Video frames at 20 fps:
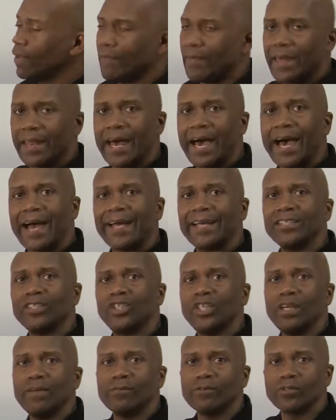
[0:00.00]
that high
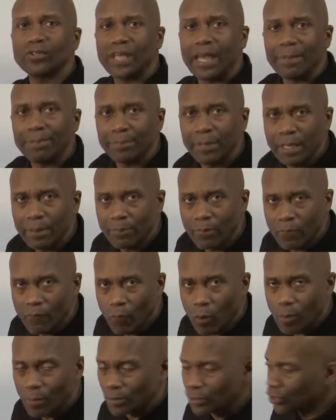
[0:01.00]
achievers and peak
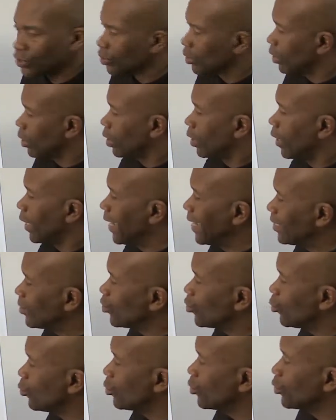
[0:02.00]
performers
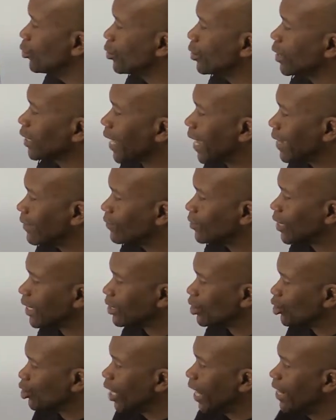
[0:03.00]
institute into their lives
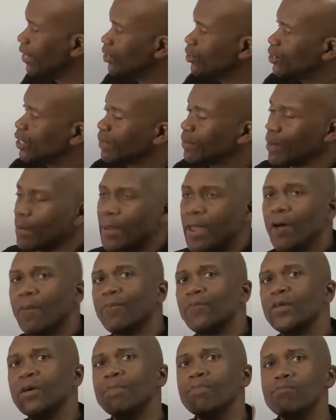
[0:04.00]
that change them and
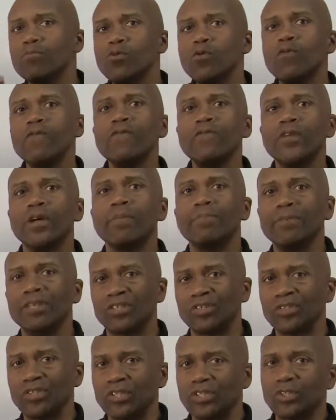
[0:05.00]
help them move their
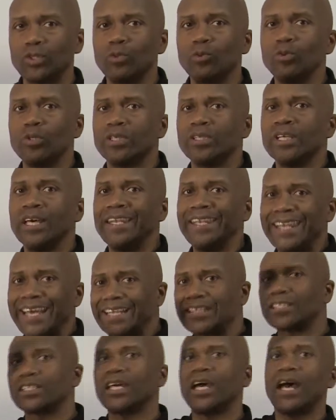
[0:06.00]
businesses to the
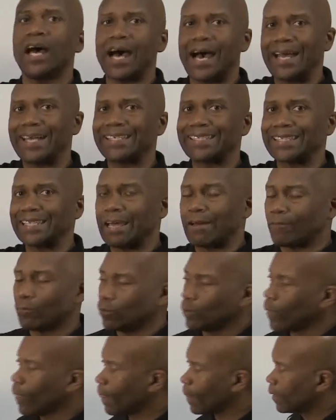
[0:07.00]
next highest level.
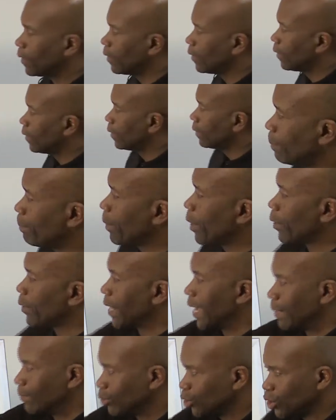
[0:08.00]

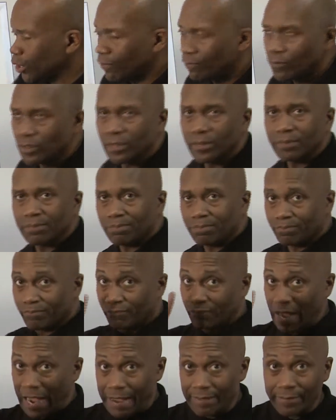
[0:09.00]
Paradigm shift,
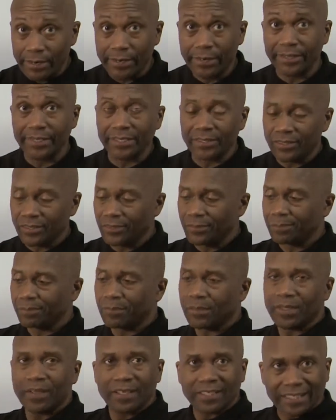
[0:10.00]
5 areas:
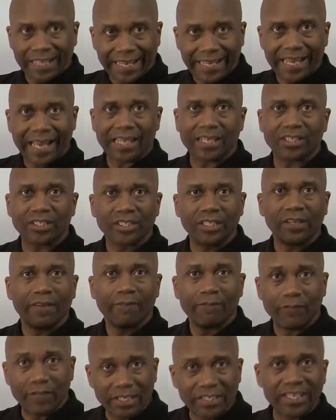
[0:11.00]

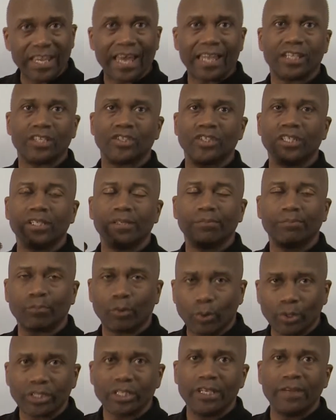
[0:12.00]
psychology, physiology,
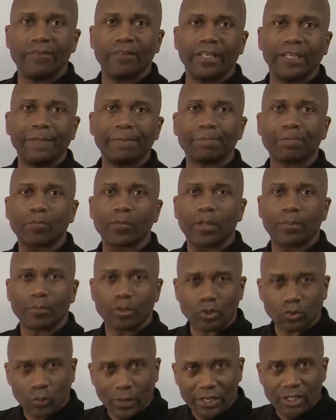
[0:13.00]
productivity,
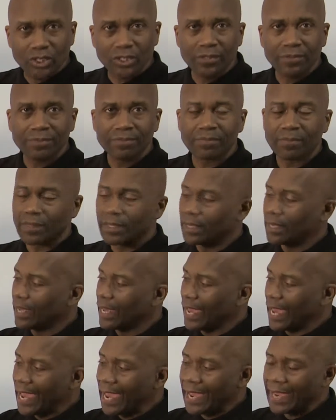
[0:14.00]
persuasion,
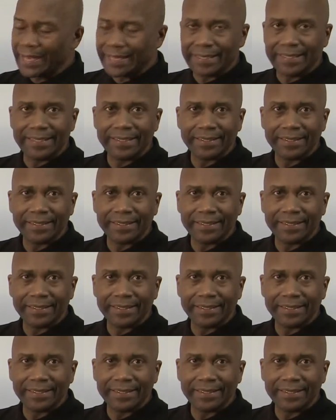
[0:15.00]
and